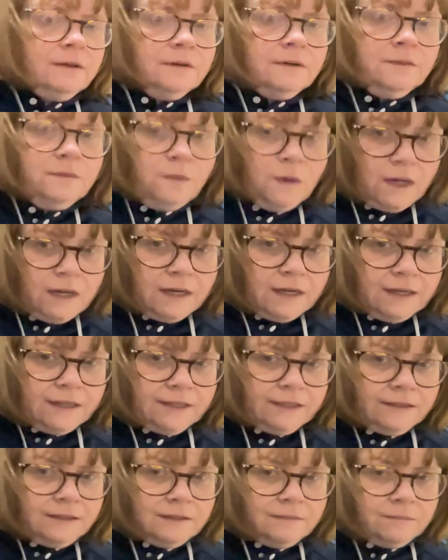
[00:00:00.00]
Why?
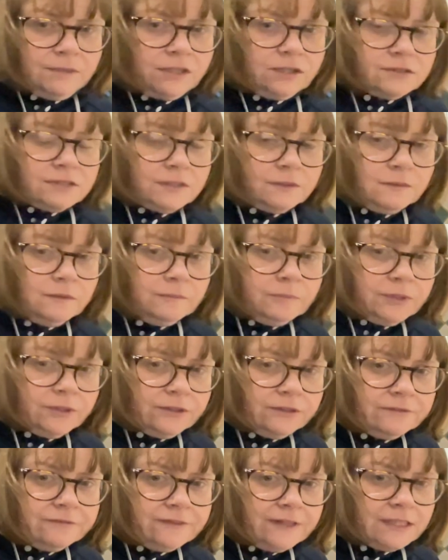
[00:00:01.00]
Because it will
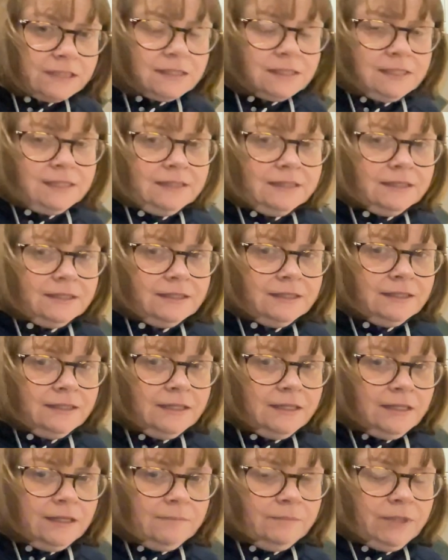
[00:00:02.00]
boil faster,
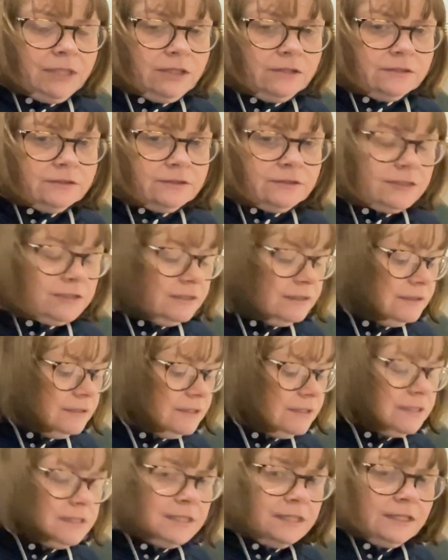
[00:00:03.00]
because the
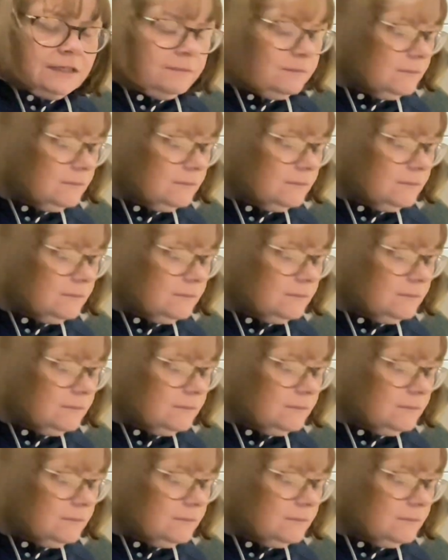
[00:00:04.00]
steam